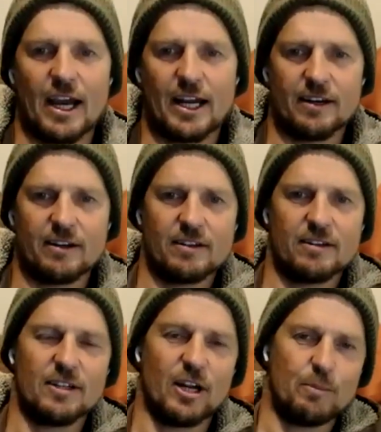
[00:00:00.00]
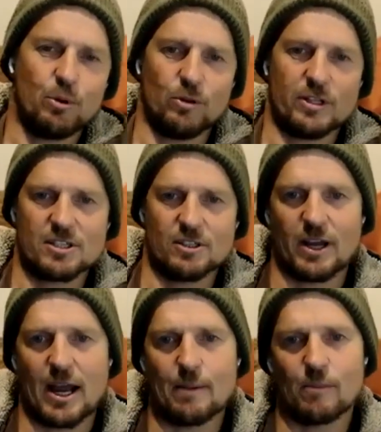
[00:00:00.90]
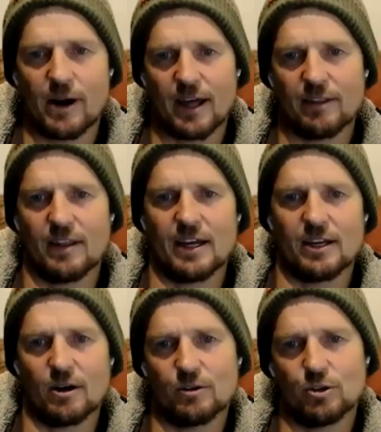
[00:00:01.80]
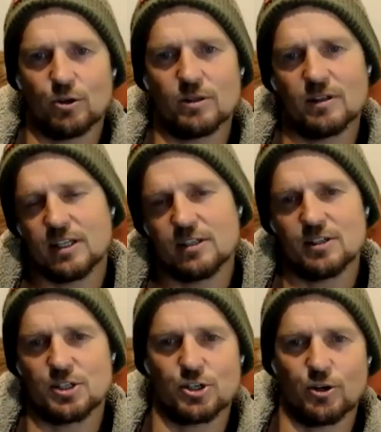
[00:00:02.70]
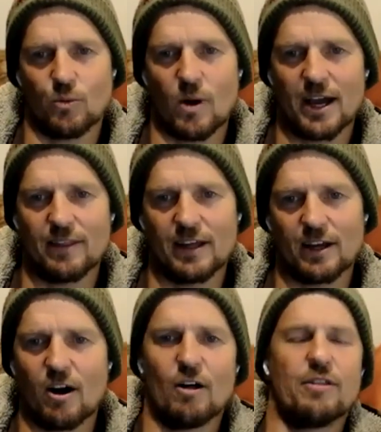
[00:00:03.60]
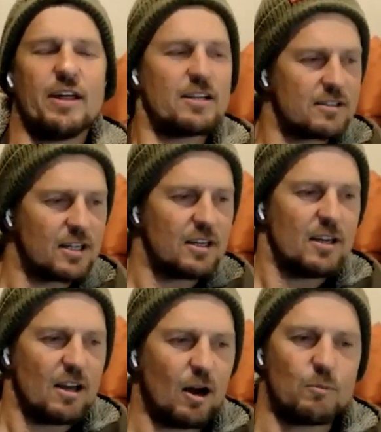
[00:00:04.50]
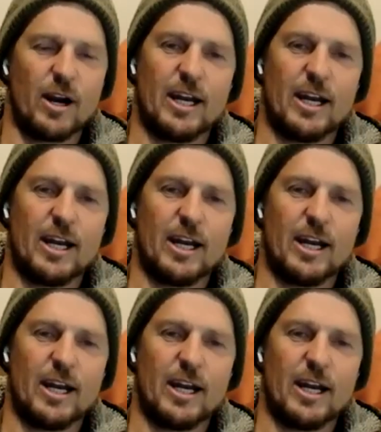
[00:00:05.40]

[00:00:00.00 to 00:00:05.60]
And, you pull this little camera out and they go and do it, and you shoot away and they go, oh, I'm